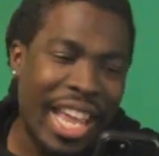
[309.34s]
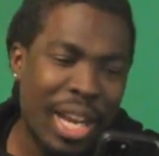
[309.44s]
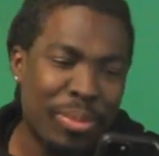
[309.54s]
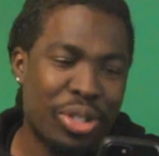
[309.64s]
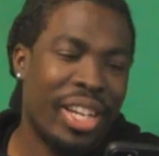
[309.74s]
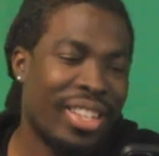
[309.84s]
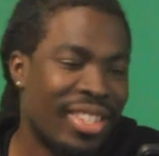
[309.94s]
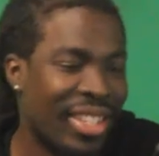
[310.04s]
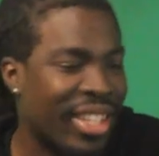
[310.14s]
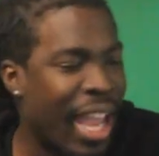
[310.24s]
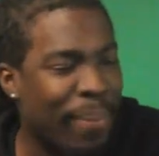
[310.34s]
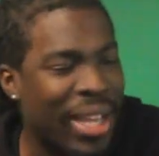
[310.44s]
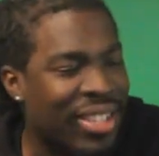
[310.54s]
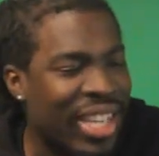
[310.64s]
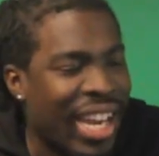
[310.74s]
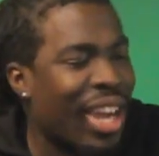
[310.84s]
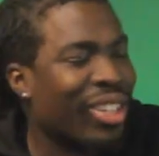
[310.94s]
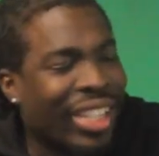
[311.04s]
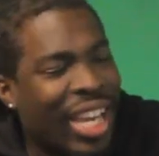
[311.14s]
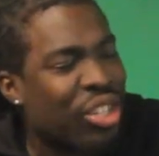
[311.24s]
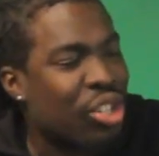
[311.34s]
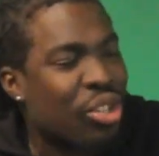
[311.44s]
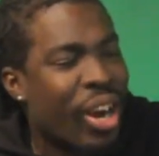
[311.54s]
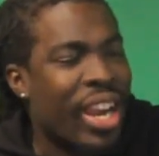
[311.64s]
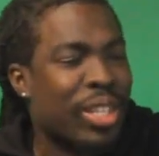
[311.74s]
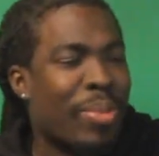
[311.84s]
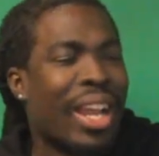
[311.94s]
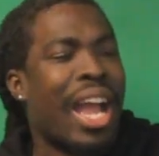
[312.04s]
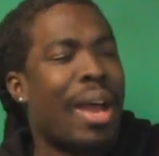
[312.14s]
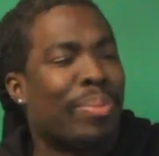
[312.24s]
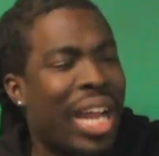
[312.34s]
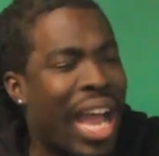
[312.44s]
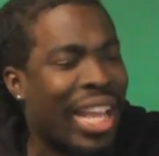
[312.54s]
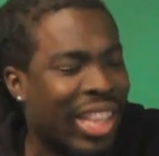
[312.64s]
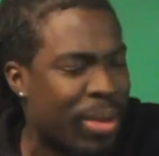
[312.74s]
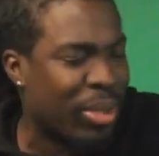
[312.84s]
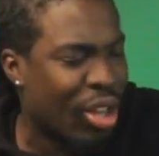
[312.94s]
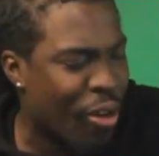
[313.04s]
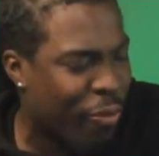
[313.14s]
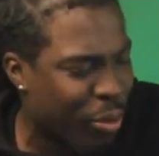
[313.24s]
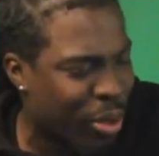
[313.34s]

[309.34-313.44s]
Animal Chin says, damn man seen out here catching strays. My guy blind, leave him alone for